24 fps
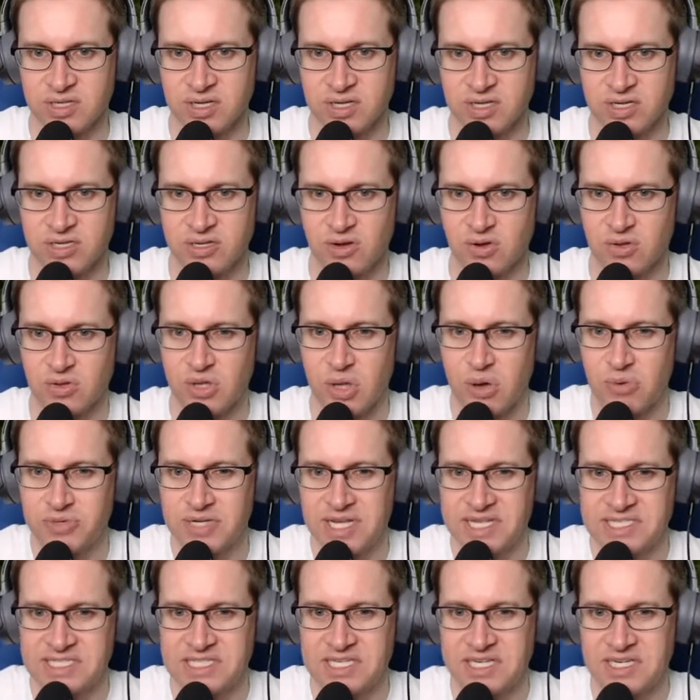You're low
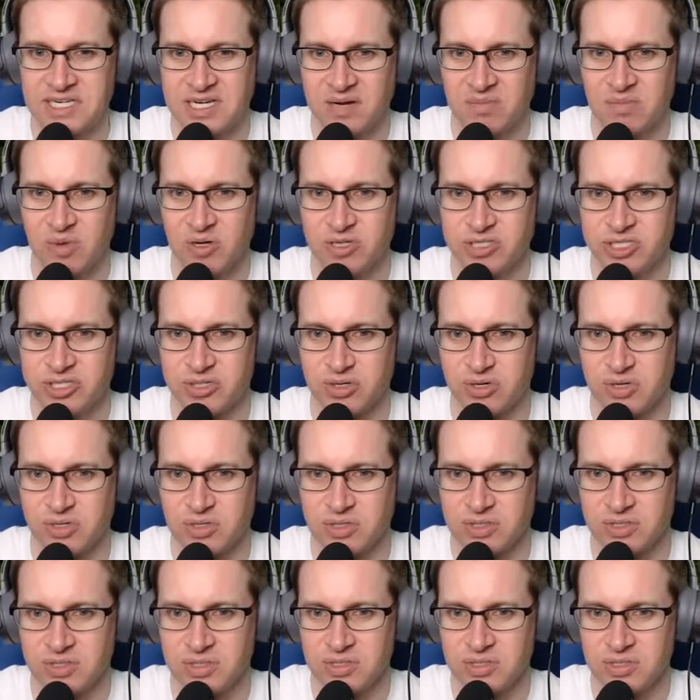density commercial.